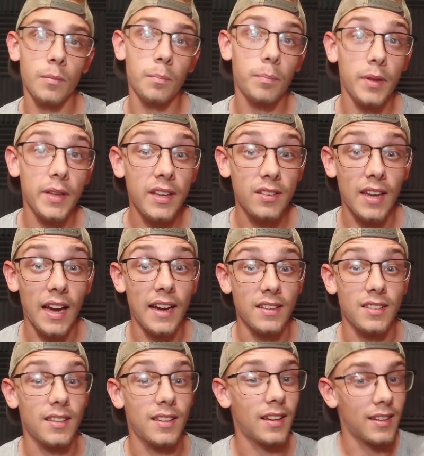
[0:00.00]
please
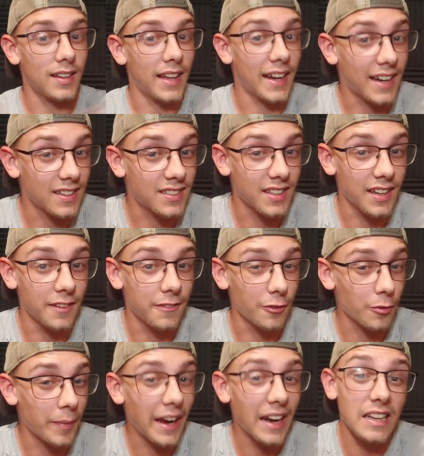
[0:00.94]
guys, like I said, if
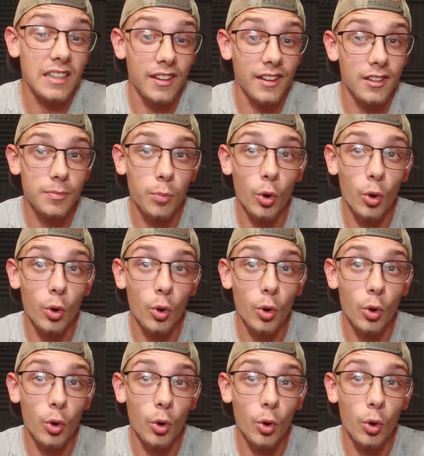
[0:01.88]
you made it to this